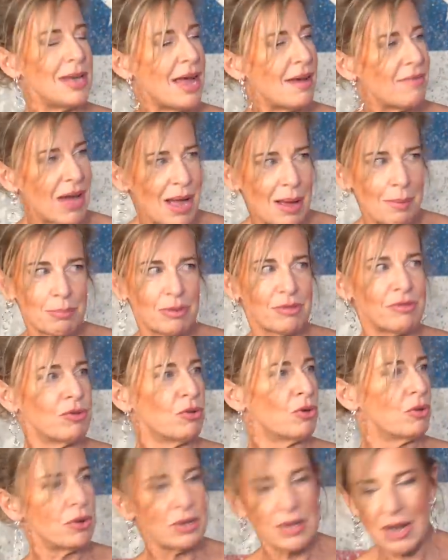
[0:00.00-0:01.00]
Never happened
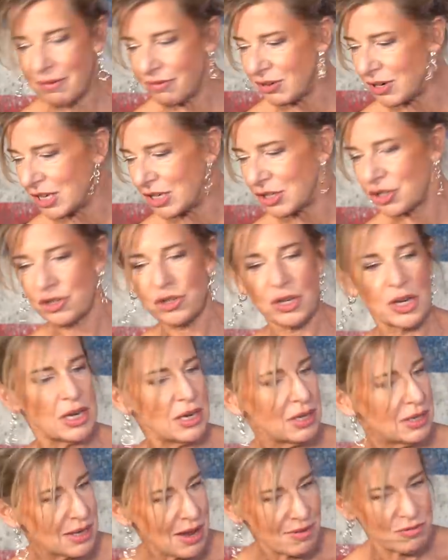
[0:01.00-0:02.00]
before, never in
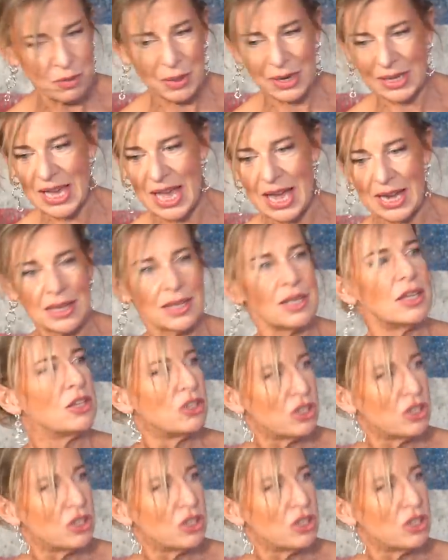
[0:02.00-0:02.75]
history, never will again.